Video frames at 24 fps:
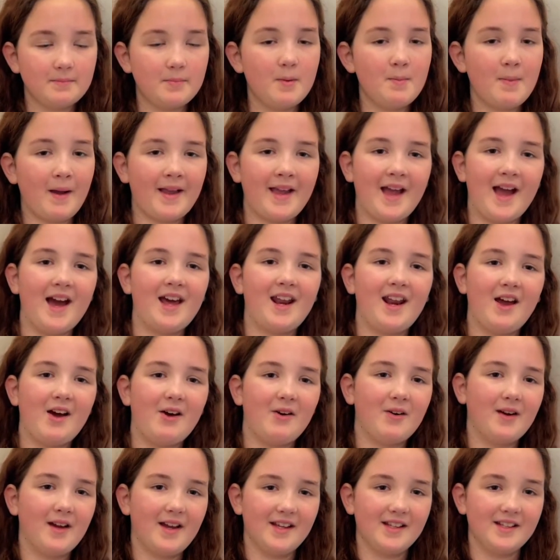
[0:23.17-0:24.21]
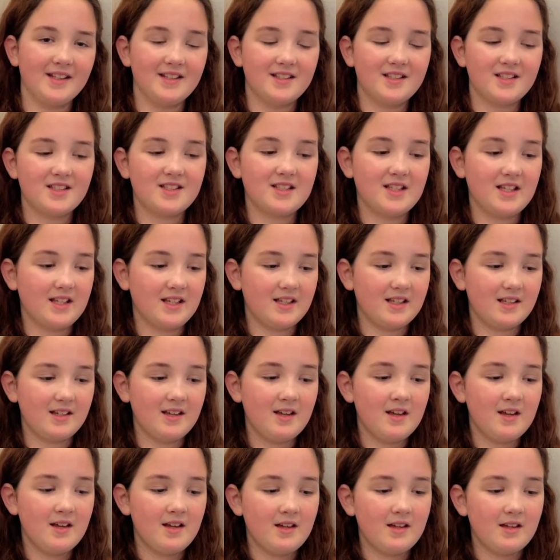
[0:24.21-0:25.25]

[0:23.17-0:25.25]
put my cat out and see